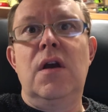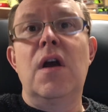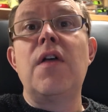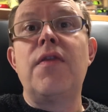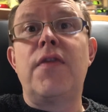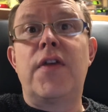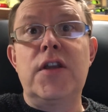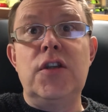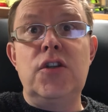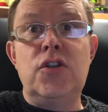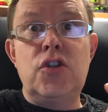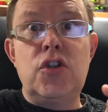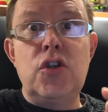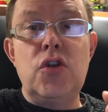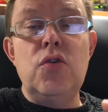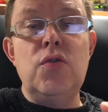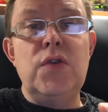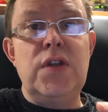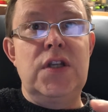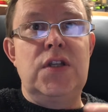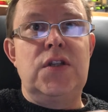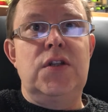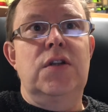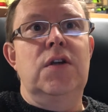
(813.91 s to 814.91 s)
They do
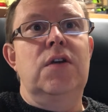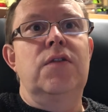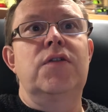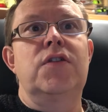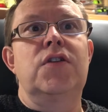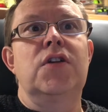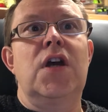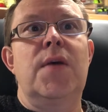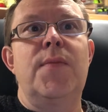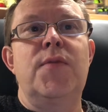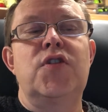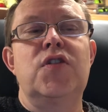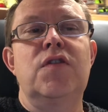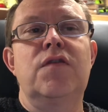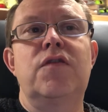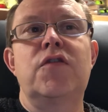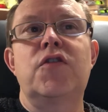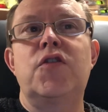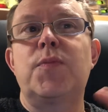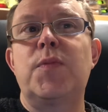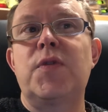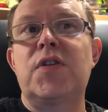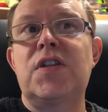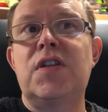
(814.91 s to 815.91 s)
need to know the diameter of the
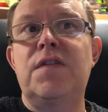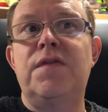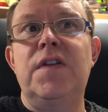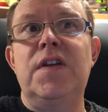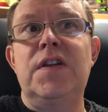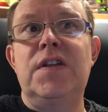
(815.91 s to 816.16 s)
specific